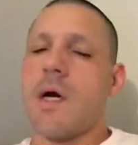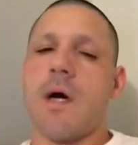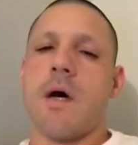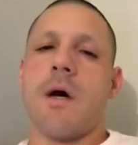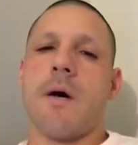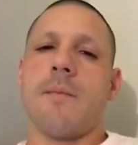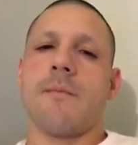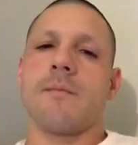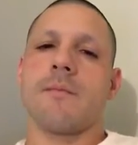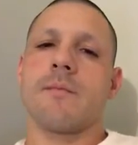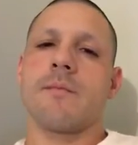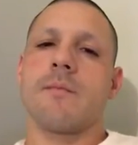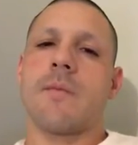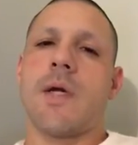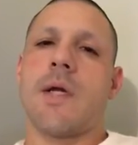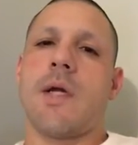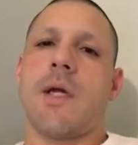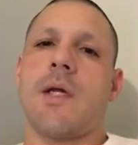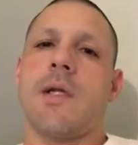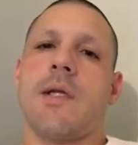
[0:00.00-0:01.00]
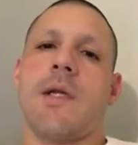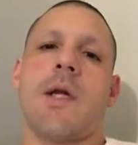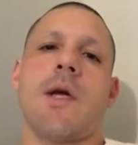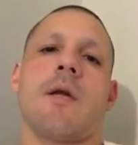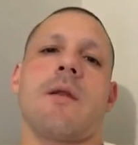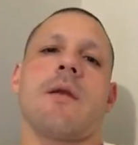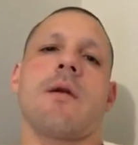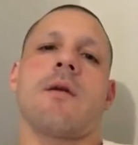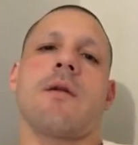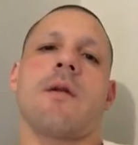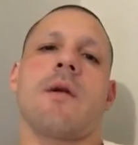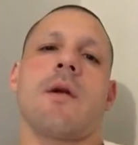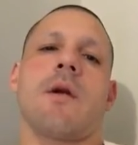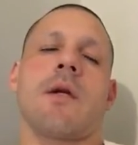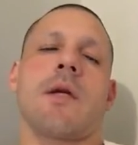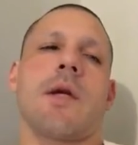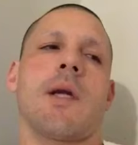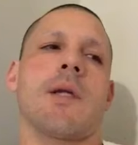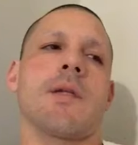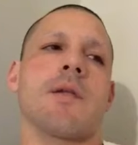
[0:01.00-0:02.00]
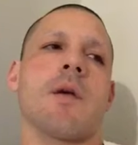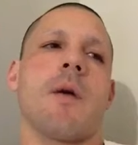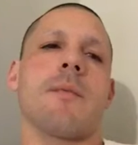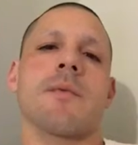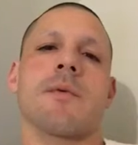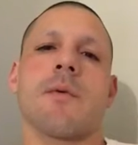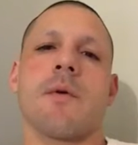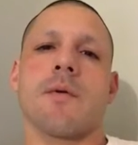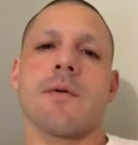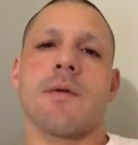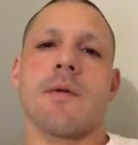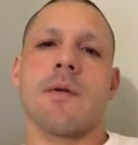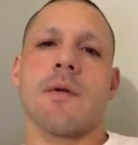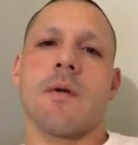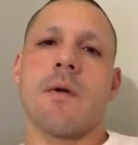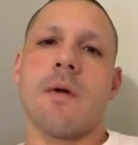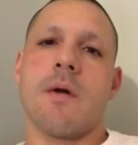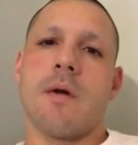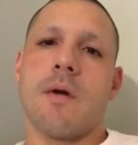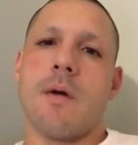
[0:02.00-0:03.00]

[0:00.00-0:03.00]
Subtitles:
and yeah, there again. So I'm supposed to.